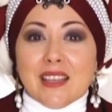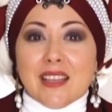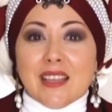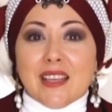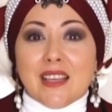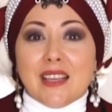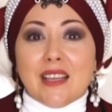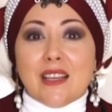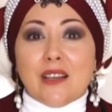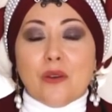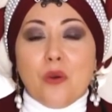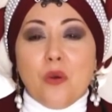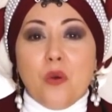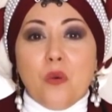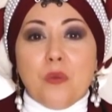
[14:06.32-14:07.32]
The
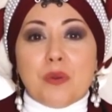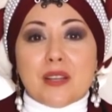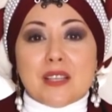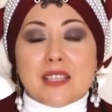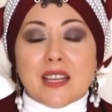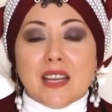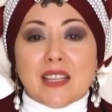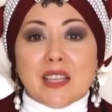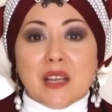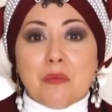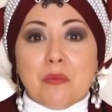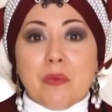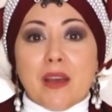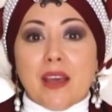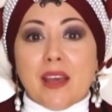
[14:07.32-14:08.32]
image of
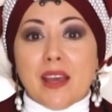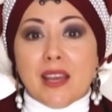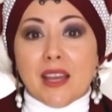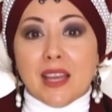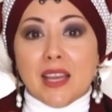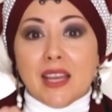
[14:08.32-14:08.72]
Anome